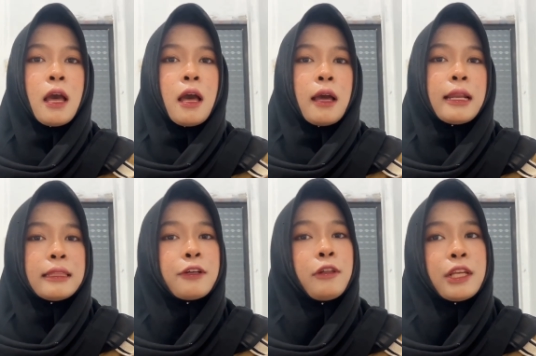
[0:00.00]

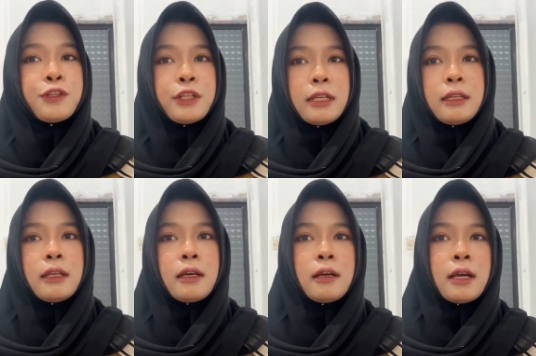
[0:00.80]
Data
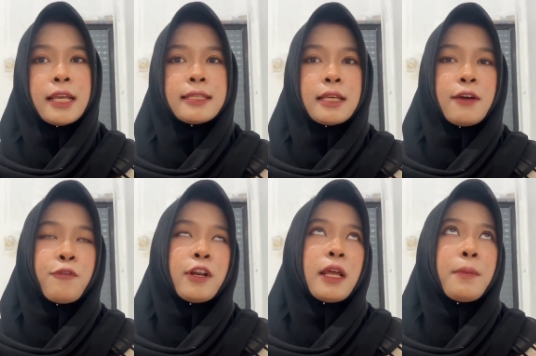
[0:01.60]
collection is a
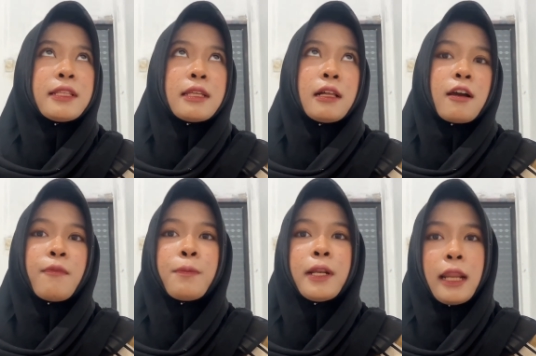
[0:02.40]
fundamental
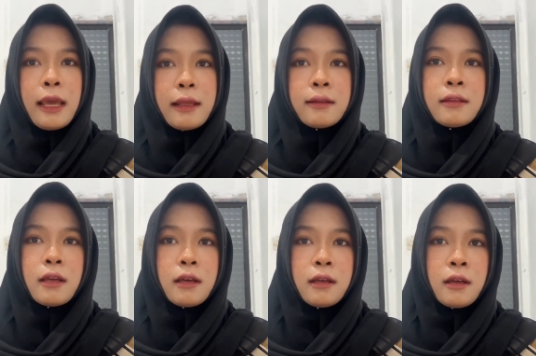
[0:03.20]
component
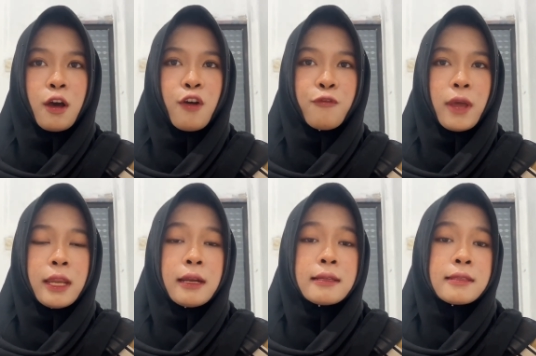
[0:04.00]
of
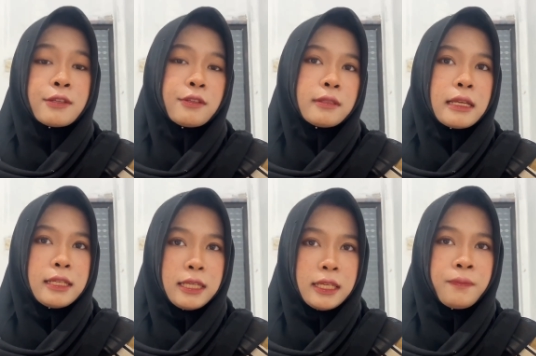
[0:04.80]
any research
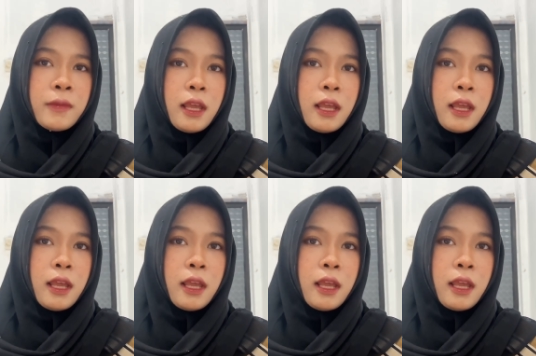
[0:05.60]
study.